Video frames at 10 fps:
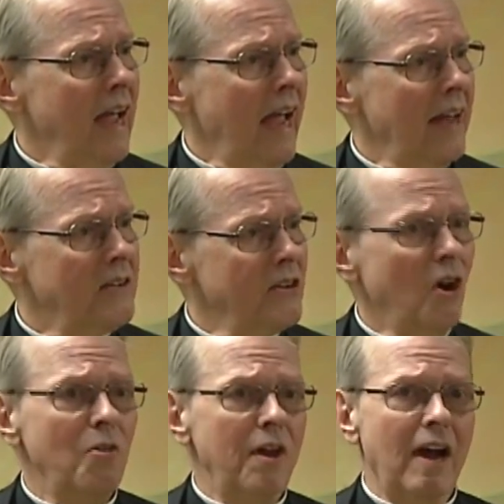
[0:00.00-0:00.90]
and to
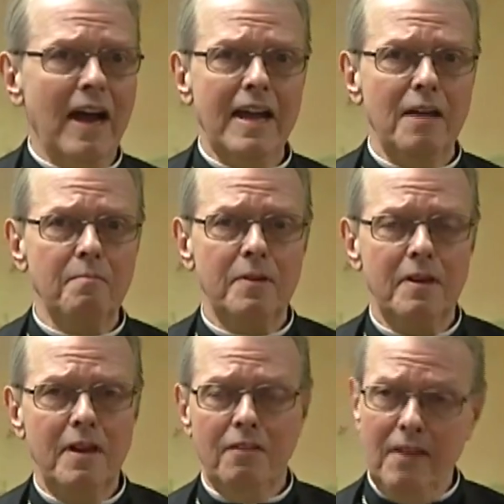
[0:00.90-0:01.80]
know that I am
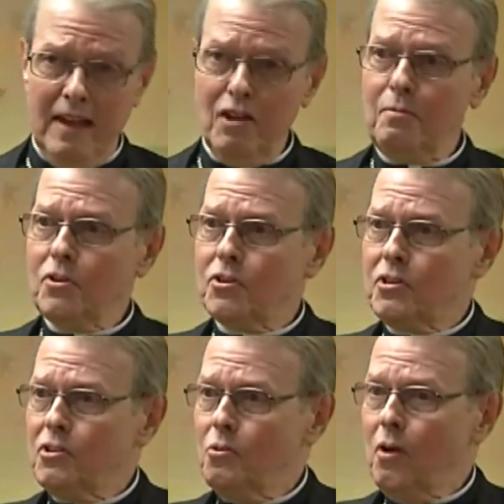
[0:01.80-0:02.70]
available
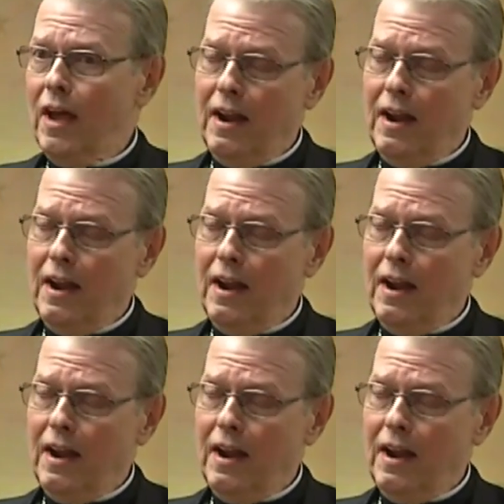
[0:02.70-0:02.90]
to you,